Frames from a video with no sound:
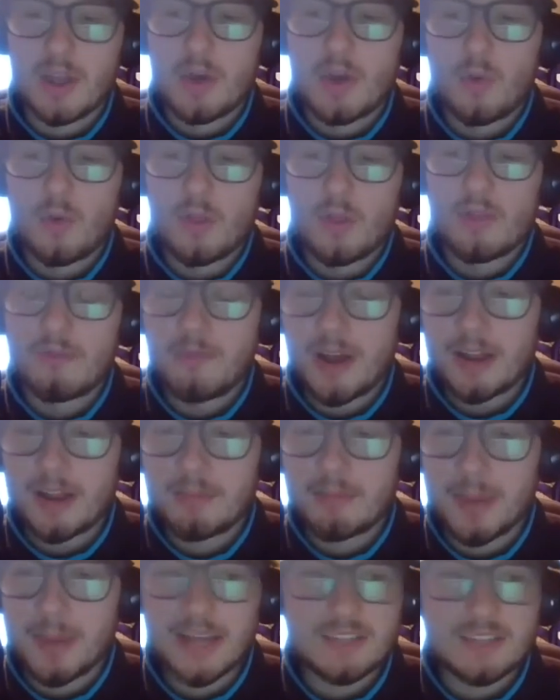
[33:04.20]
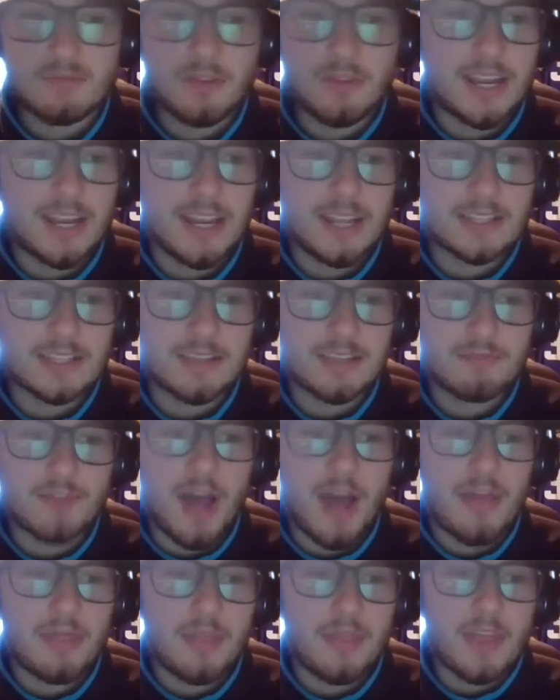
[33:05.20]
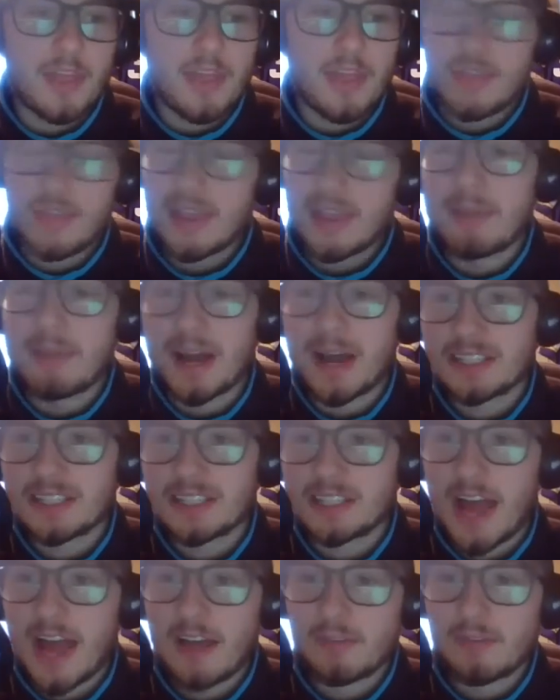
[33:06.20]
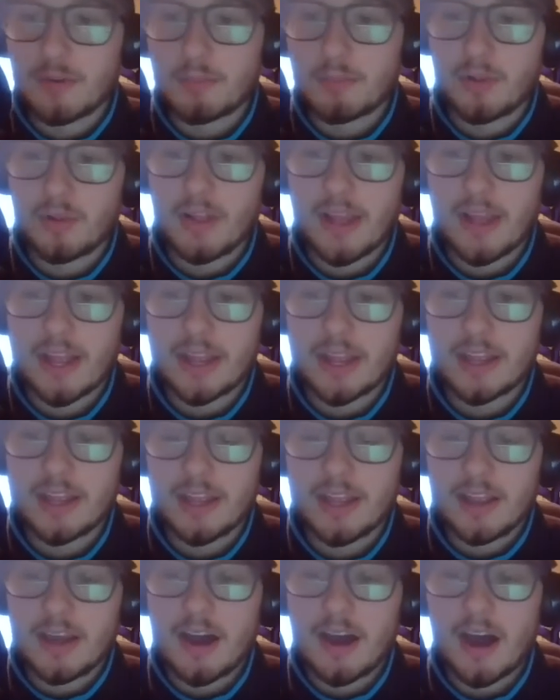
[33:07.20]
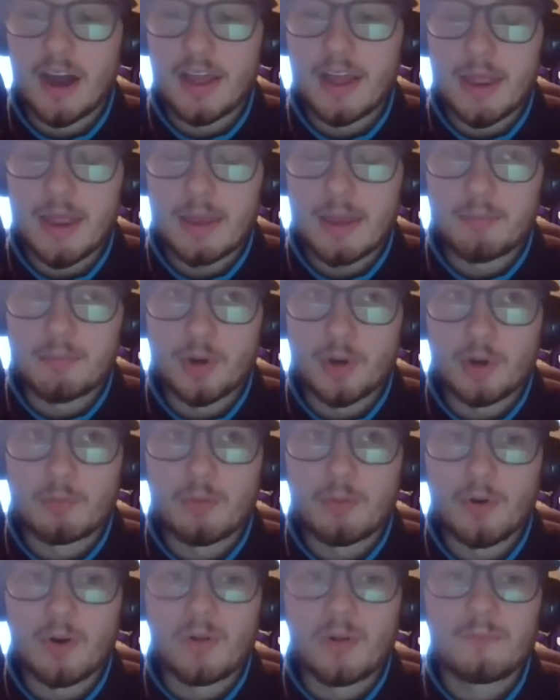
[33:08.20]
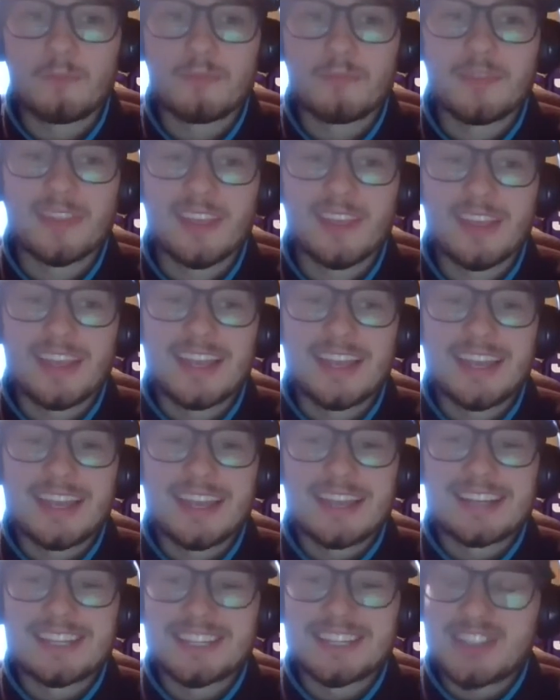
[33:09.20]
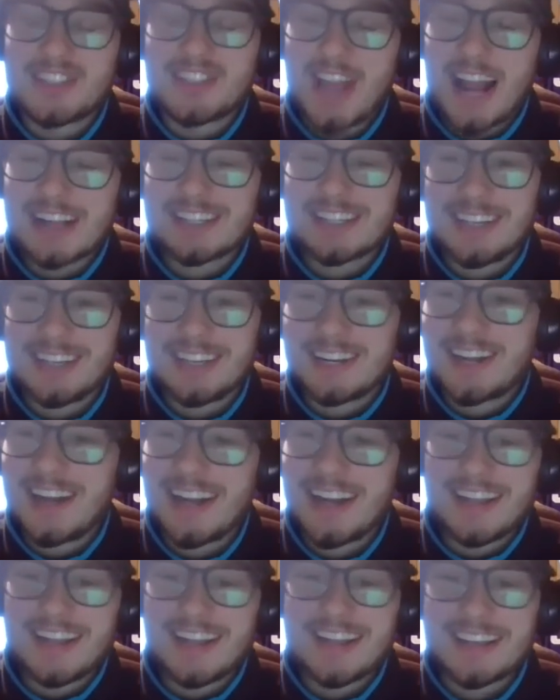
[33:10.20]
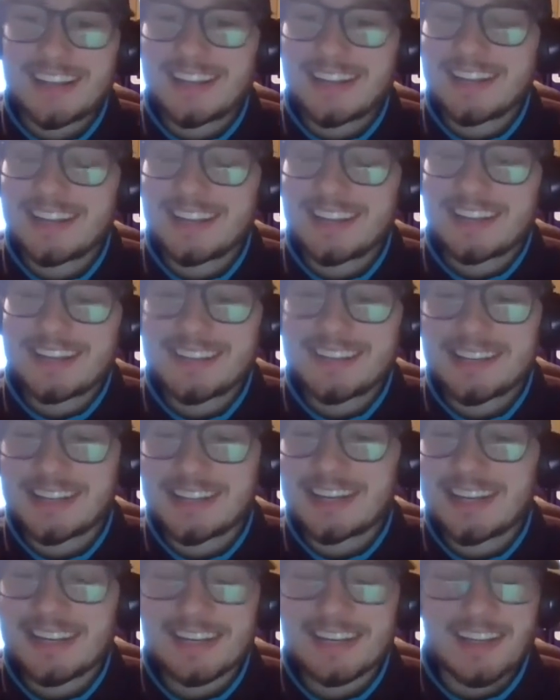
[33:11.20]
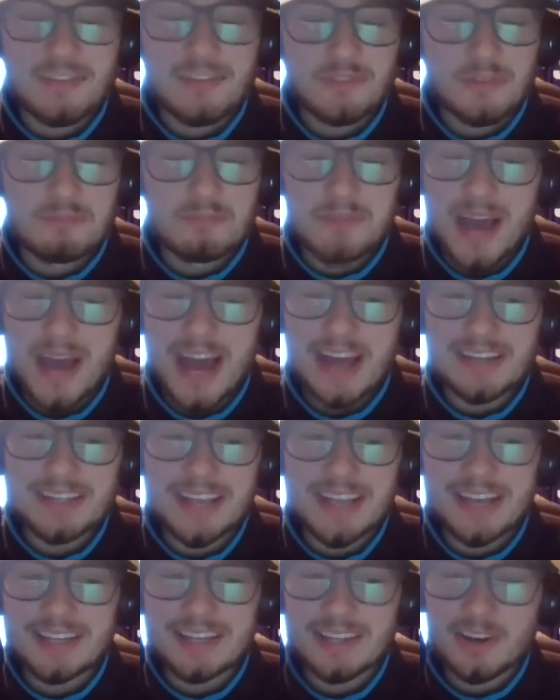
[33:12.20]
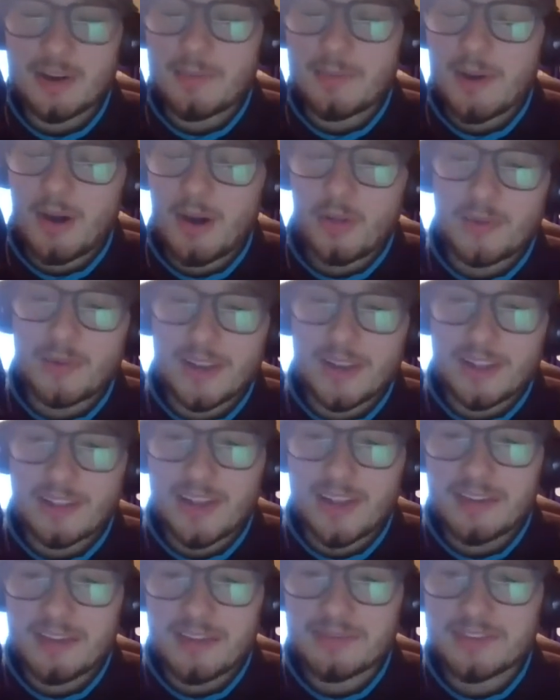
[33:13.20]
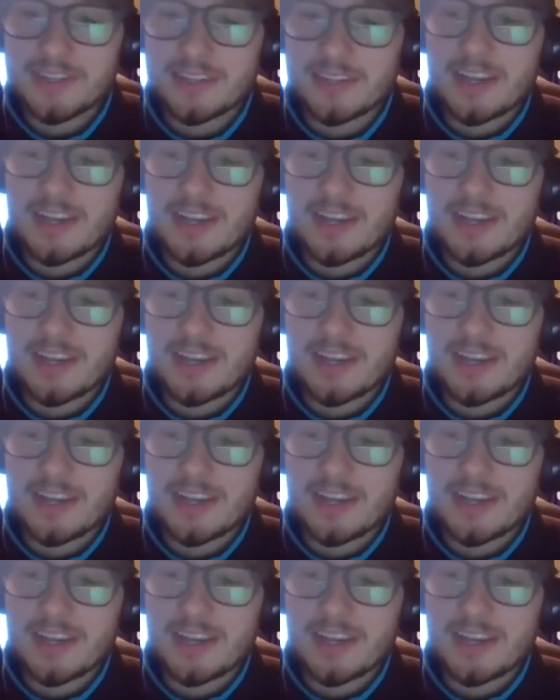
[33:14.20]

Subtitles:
one of the best Vikings, if not the best to ever play in purple. Just Jackson and I, he left a bad taste in our mouth when he left,